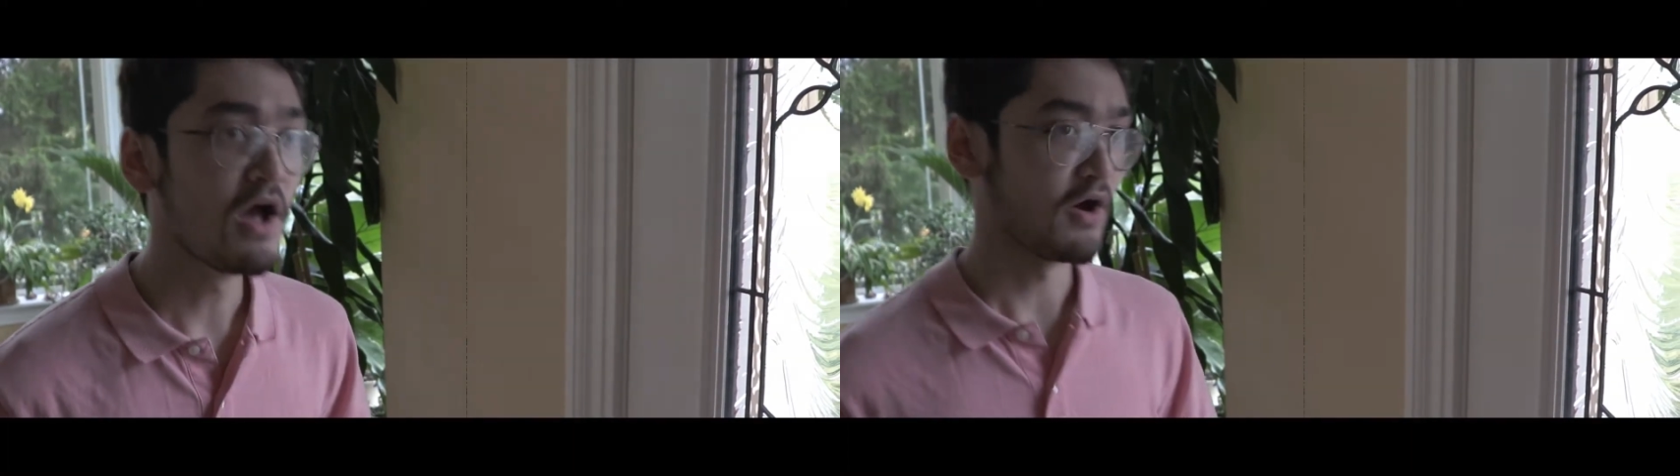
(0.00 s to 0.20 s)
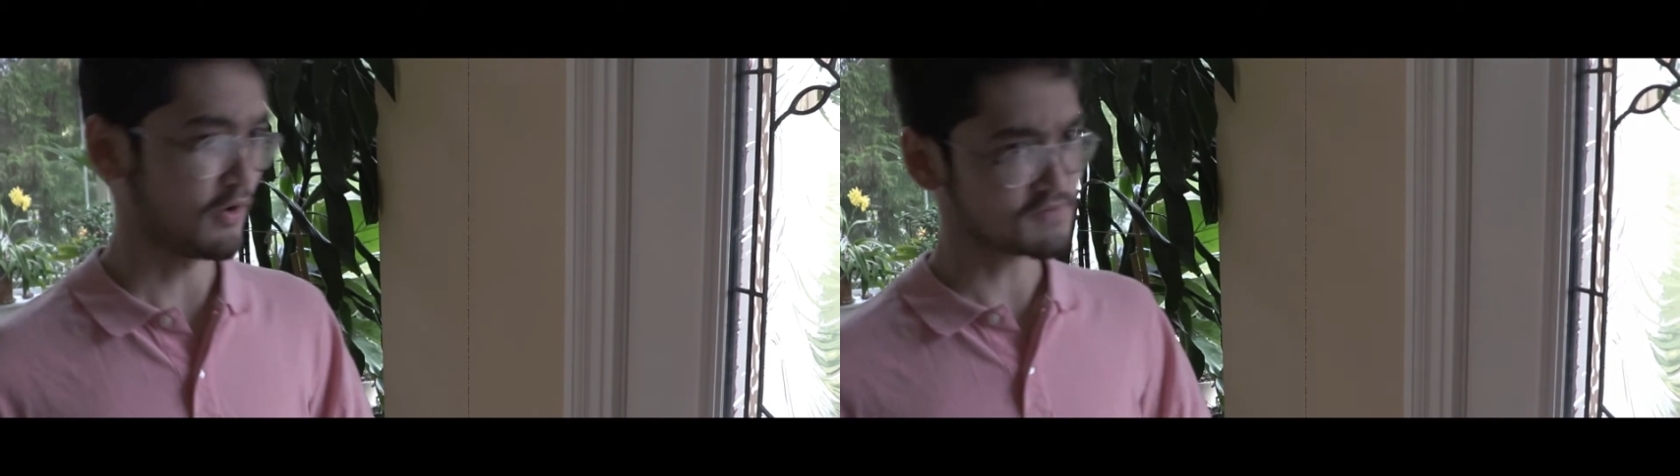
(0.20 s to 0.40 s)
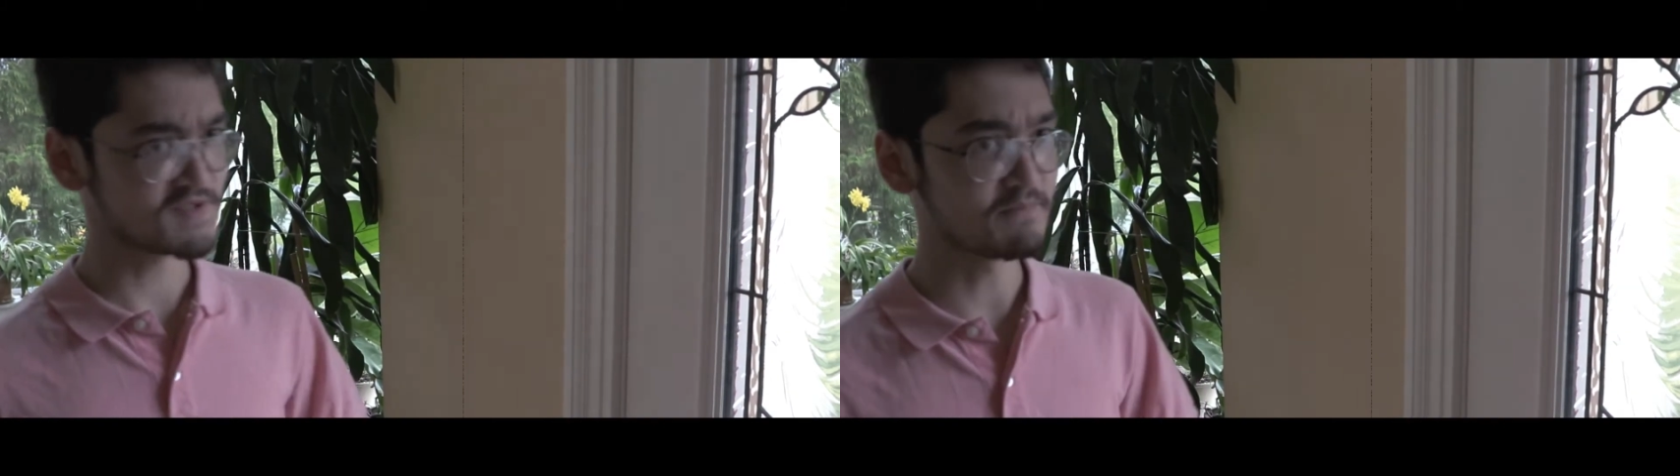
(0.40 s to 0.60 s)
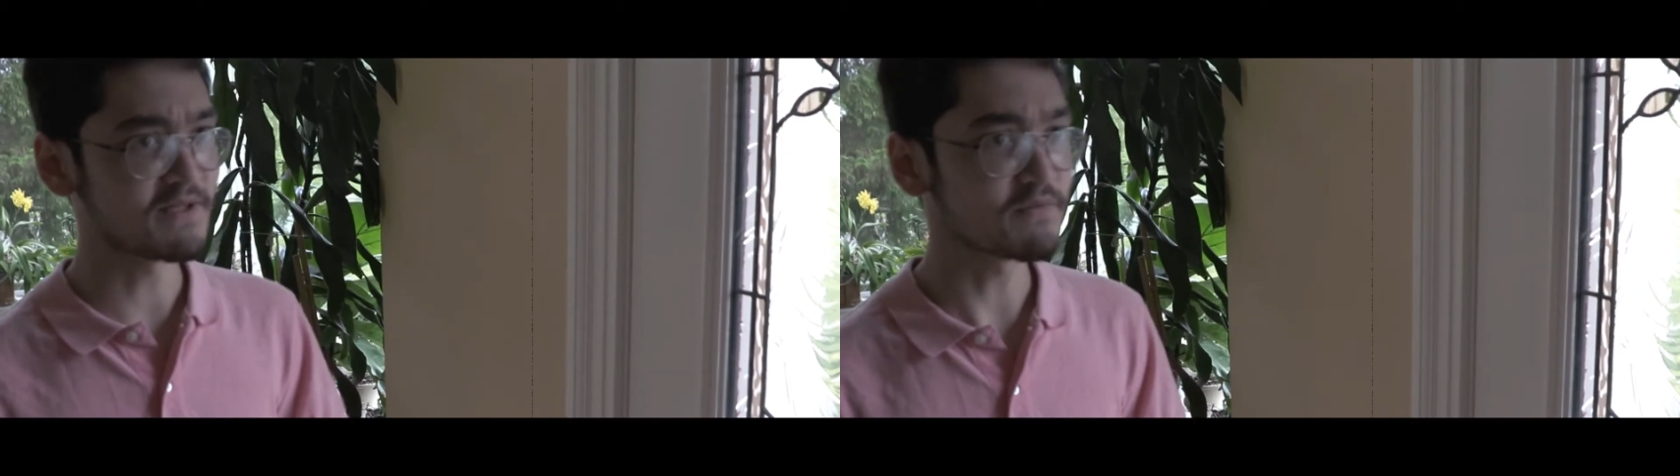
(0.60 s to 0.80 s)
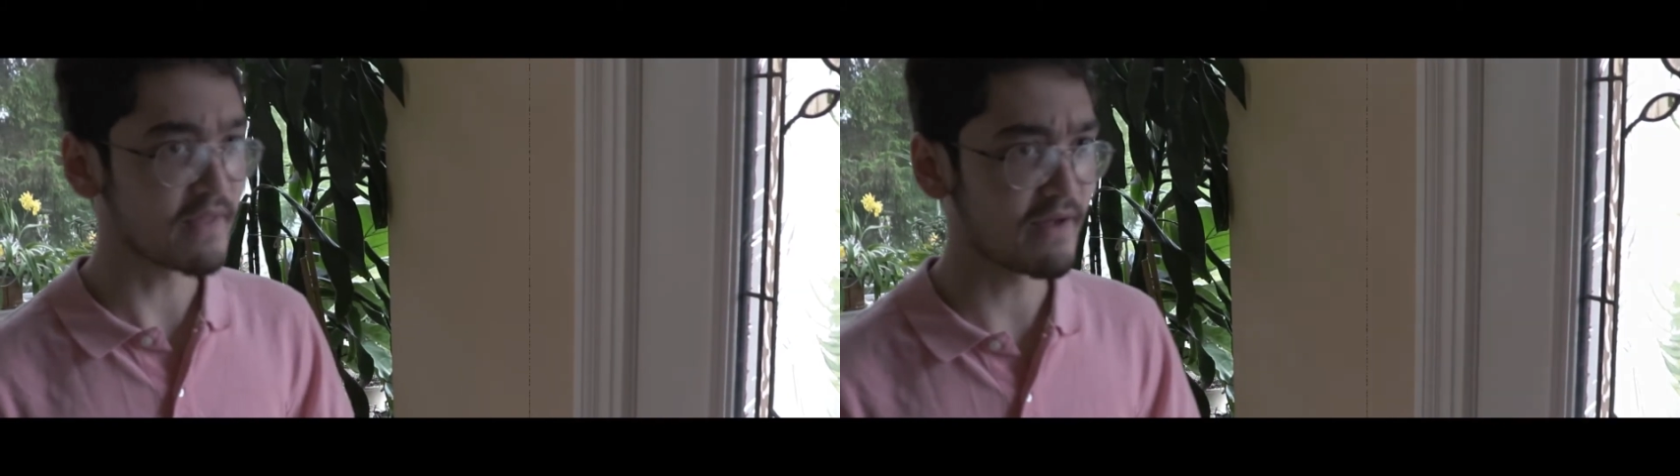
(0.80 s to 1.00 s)
Hurts a
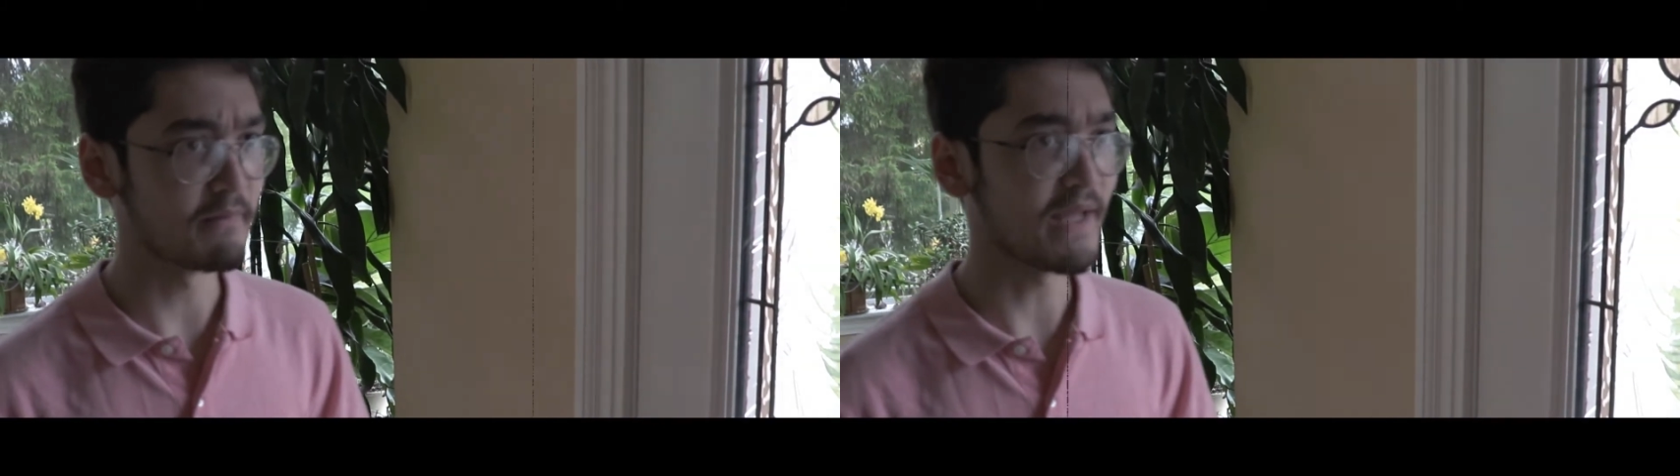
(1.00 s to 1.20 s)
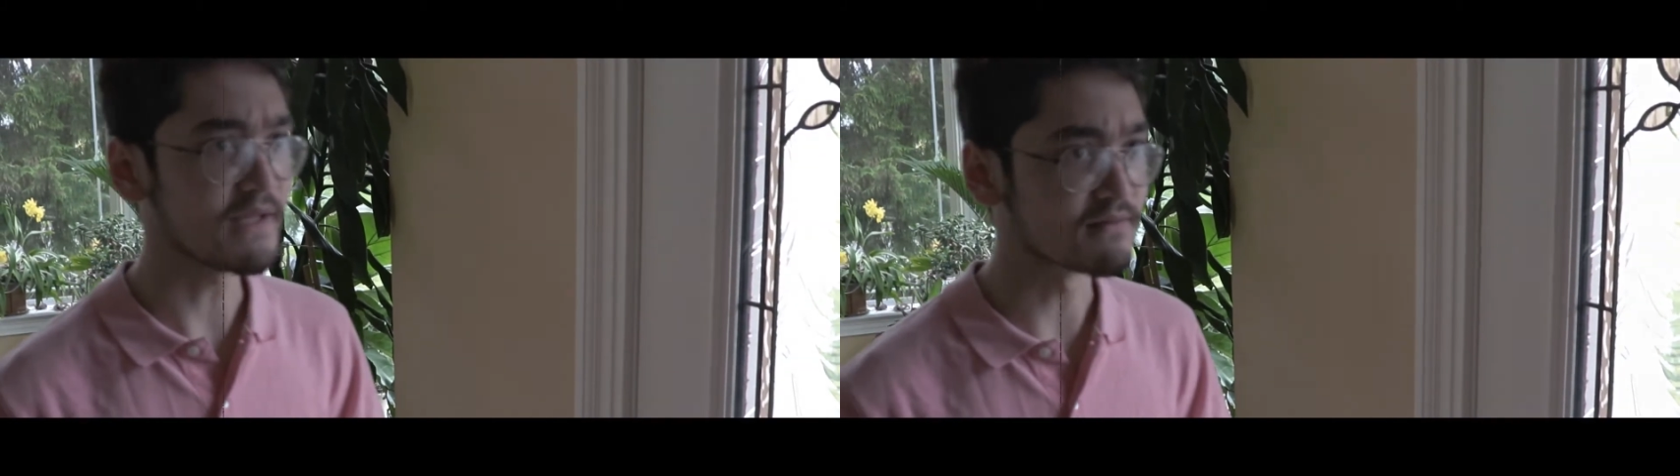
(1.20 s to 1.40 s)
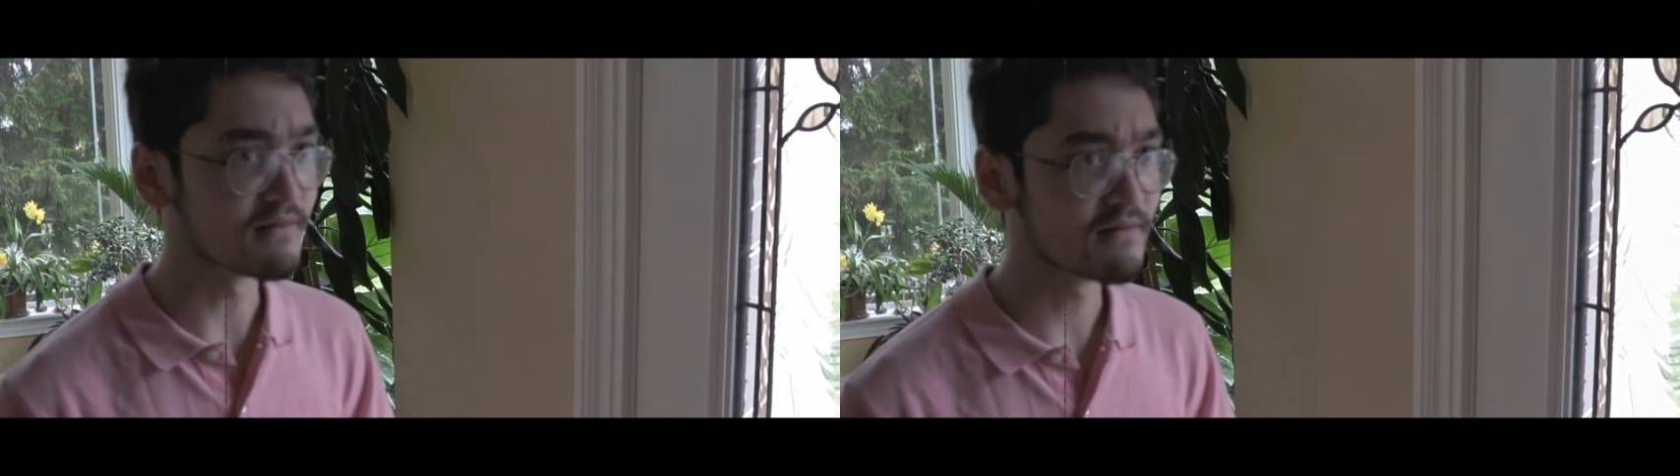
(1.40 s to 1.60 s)
bit there, mate.